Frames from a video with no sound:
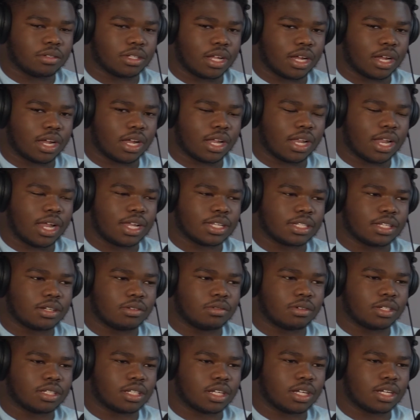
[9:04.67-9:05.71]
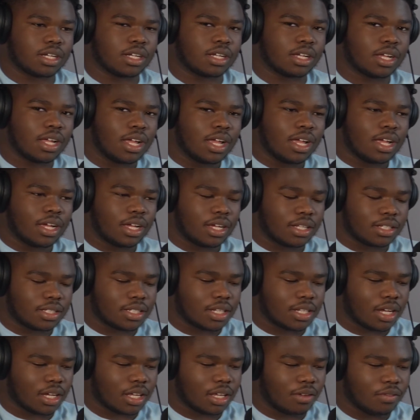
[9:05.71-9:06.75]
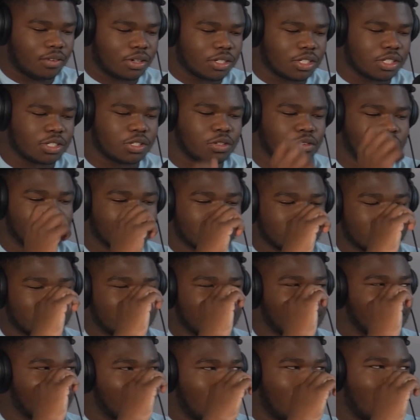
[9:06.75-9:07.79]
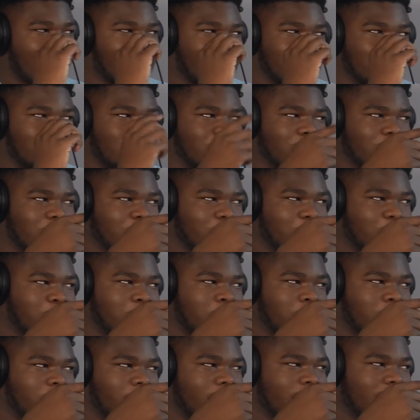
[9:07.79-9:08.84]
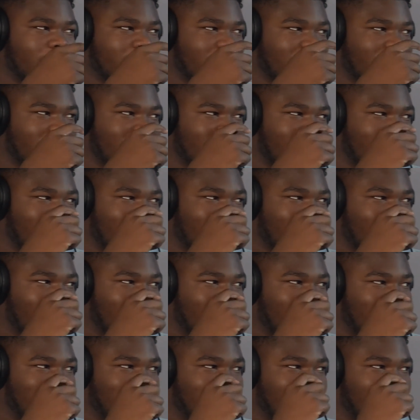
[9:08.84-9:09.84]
like a classic was Kentucky versus UNC. I don't know. You remember that? With